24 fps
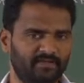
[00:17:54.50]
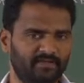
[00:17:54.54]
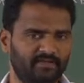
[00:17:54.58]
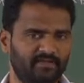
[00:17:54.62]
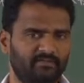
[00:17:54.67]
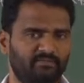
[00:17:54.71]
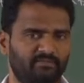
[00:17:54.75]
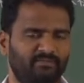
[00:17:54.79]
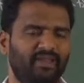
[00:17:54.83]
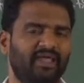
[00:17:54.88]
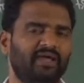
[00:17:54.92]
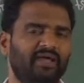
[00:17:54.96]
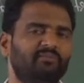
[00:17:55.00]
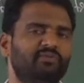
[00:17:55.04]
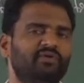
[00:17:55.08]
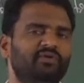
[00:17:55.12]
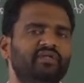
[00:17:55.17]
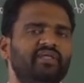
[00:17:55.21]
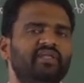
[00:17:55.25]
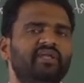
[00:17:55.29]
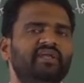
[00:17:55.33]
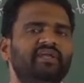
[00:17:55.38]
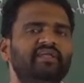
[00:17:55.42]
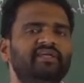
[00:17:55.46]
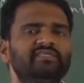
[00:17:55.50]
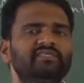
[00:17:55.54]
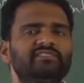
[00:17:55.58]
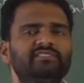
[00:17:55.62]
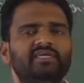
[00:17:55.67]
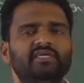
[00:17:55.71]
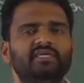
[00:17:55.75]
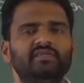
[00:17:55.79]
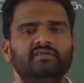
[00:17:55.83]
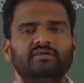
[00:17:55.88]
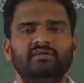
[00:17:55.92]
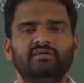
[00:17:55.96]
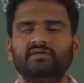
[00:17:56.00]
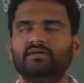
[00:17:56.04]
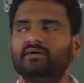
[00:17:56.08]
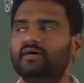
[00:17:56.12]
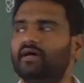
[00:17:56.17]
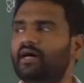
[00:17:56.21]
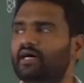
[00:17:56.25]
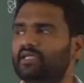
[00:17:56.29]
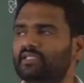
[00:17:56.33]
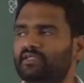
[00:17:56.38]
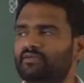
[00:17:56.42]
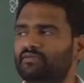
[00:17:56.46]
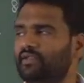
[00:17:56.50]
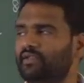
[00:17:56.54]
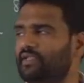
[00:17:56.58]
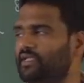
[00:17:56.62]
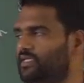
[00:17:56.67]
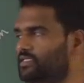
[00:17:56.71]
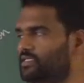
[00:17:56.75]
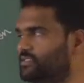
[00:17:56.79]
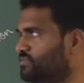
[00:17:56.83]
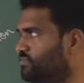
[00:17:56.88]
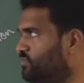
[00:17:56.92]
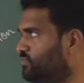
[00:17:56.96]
black body radiation, other one is